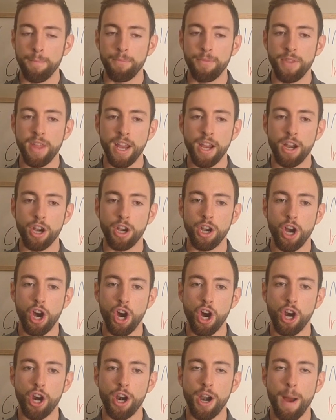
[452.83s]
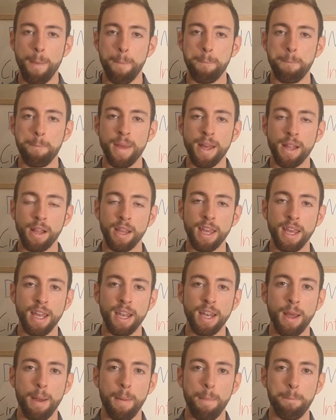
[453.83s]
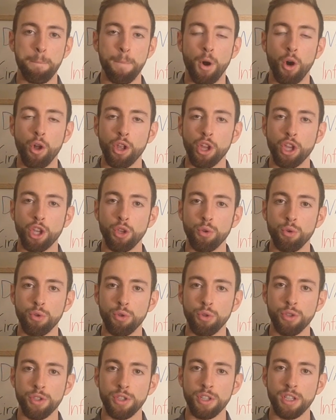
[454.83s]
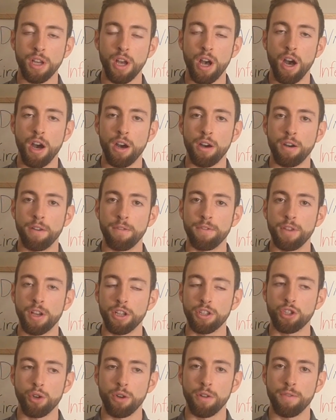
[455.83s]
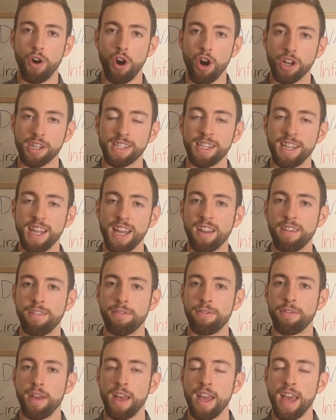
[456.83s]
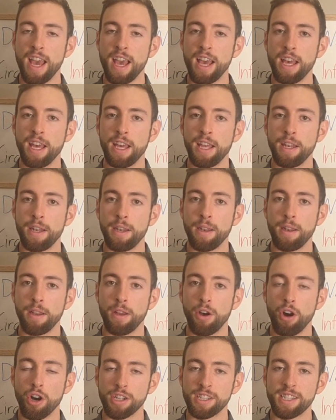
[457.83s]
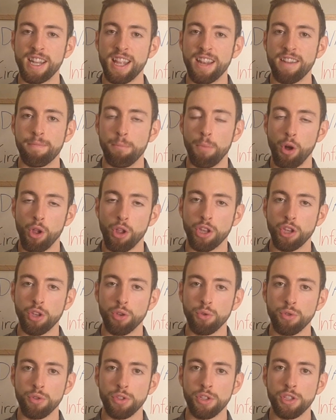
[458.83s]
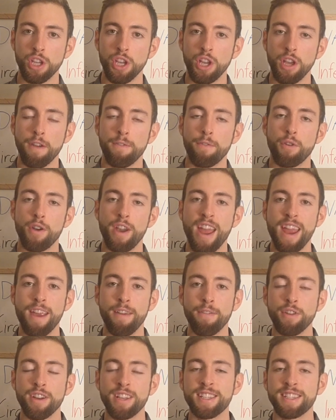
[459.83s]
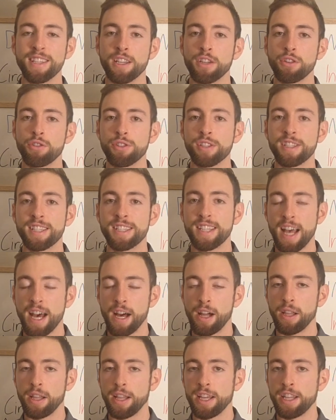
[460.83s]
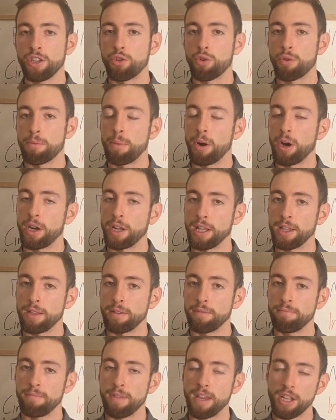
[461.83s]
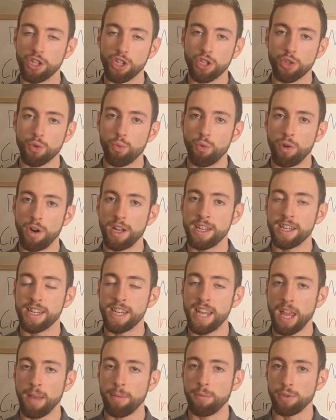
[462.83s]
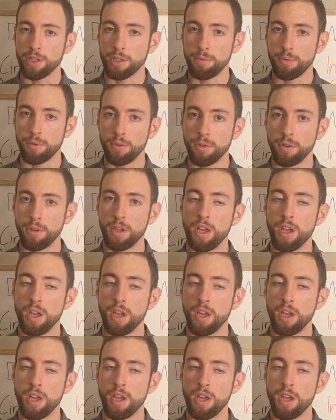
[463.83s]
there are 1 million molecules of sort of oxidative molecules for every single cell in your body in just 1 tablespoon.